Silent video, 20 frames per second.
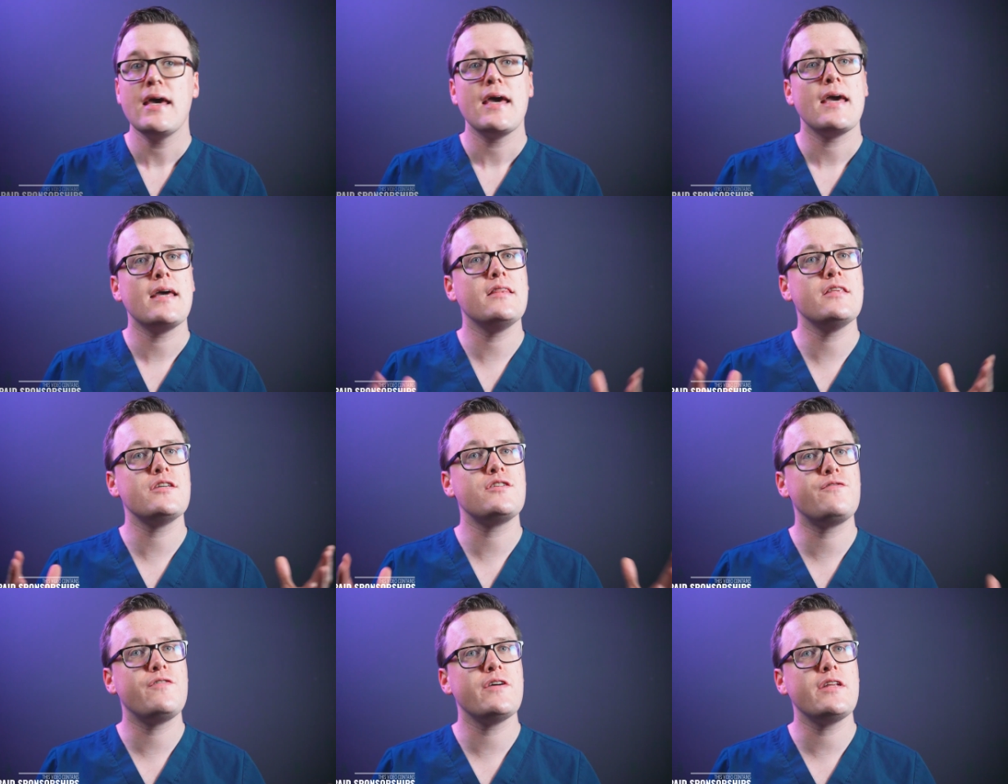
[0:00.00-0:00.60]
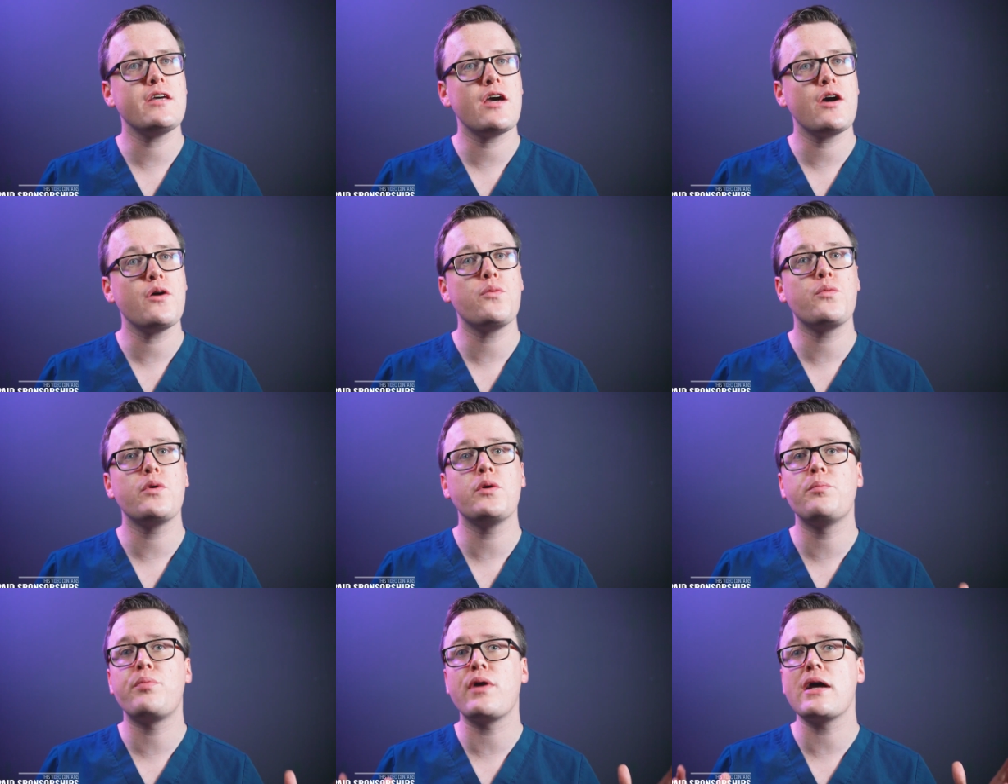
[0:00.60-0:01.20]
In this video,
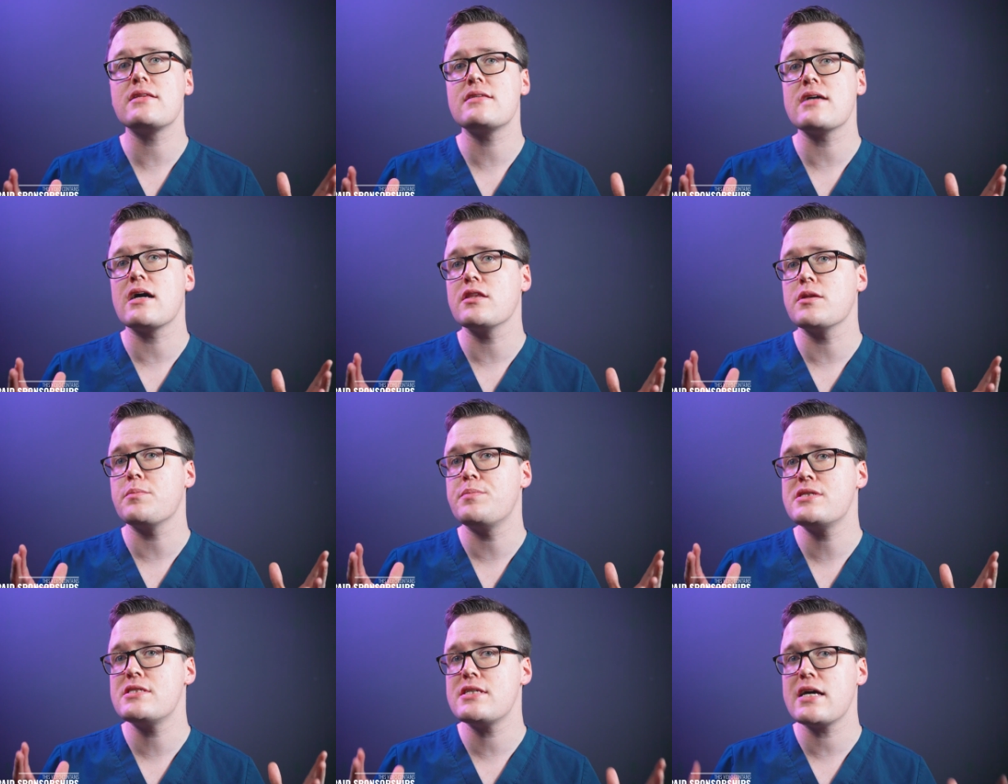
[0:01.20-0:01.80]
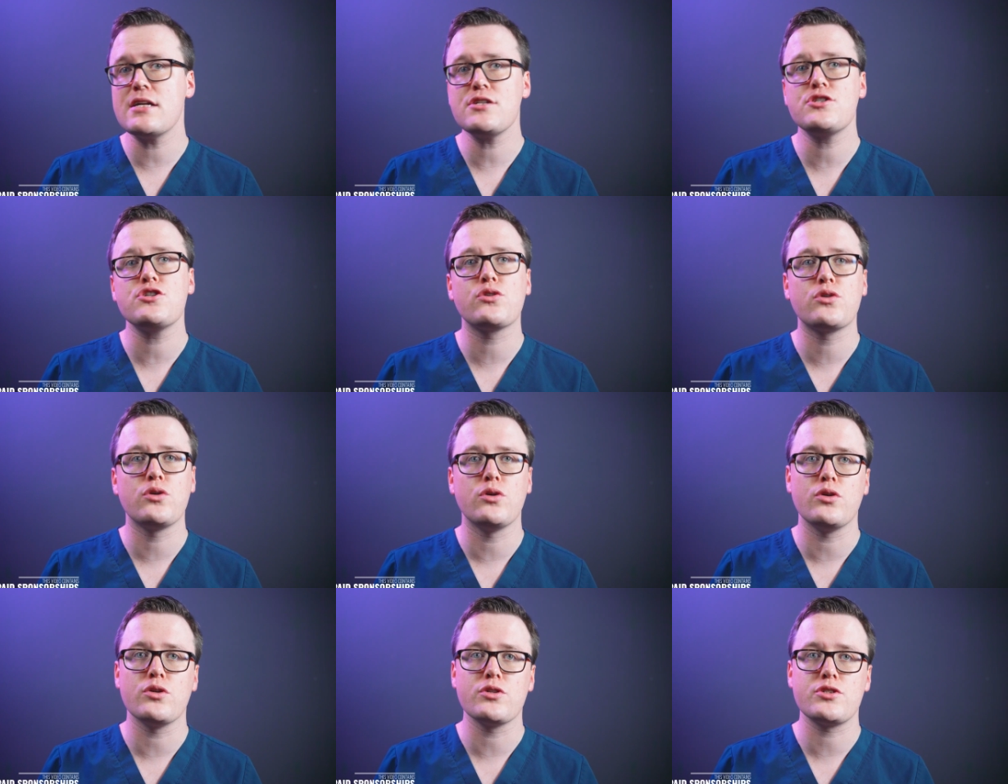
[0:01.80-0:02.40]
we'll break down the potential
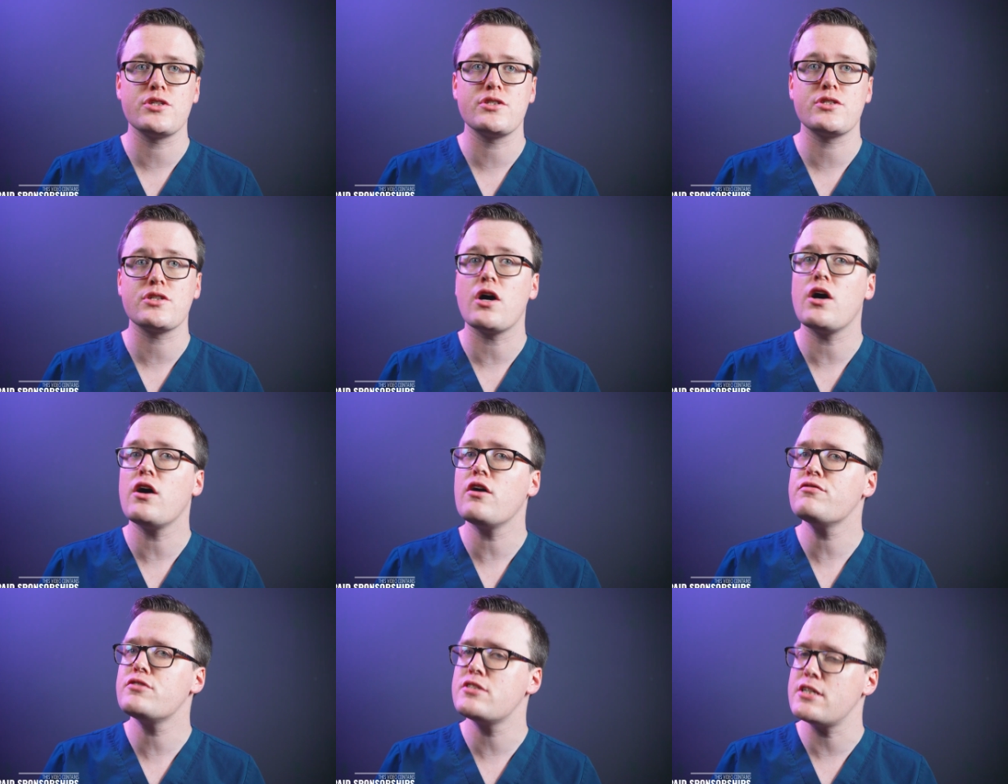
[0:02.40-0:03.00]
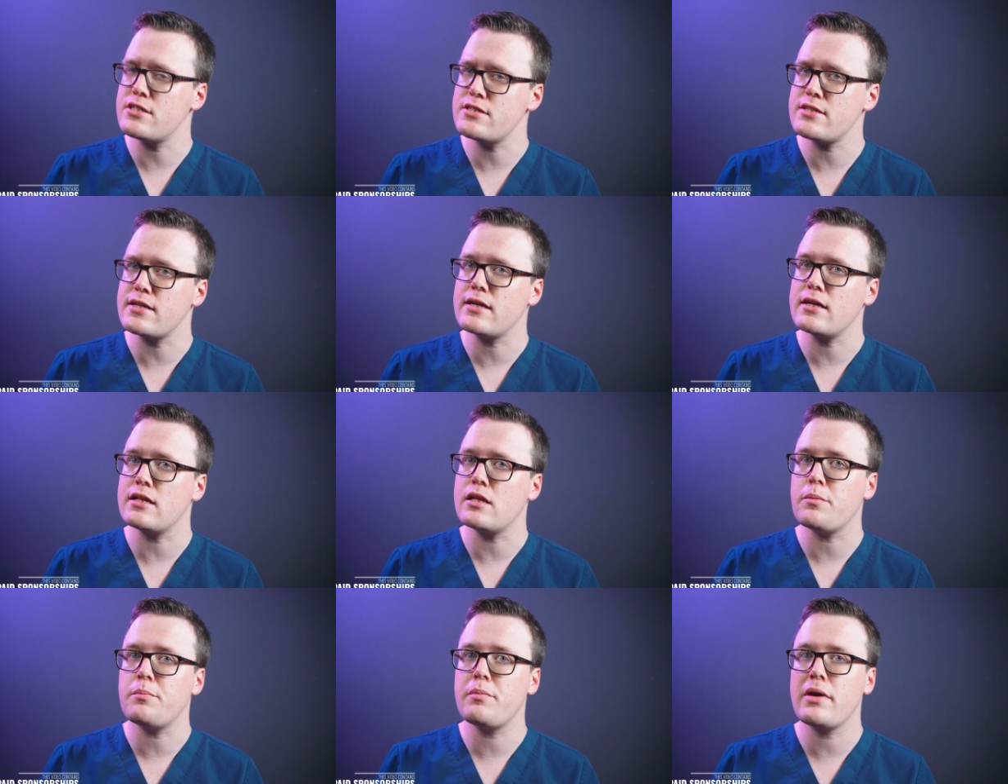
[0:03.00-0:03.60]
causes of
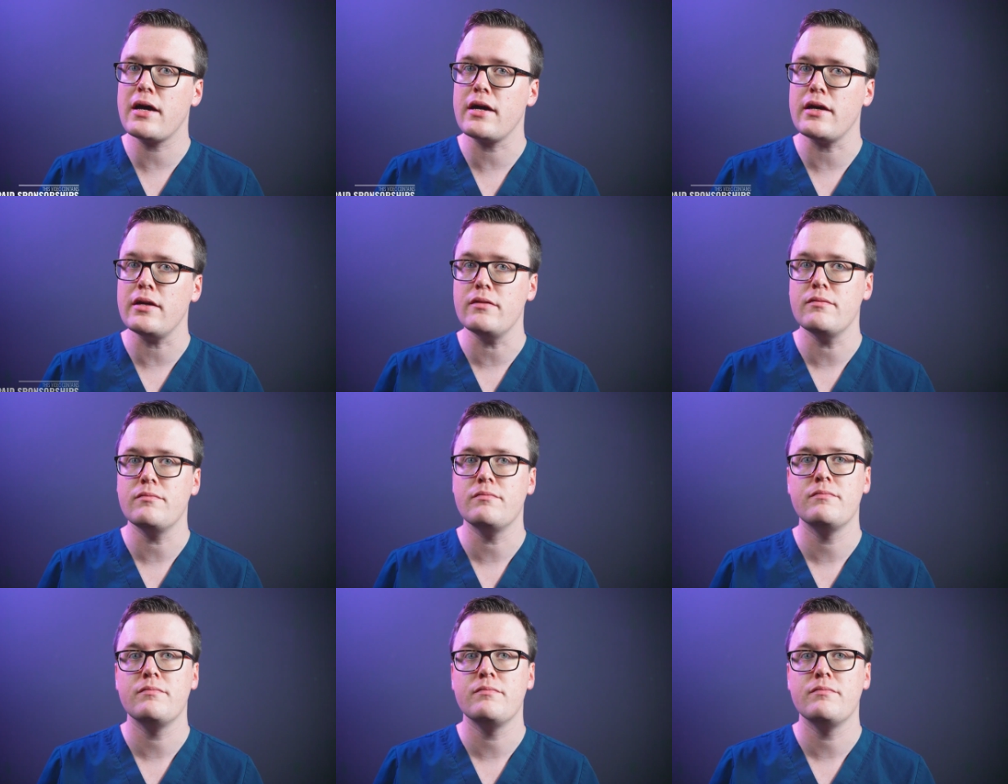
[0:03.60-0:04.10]
testicular pain.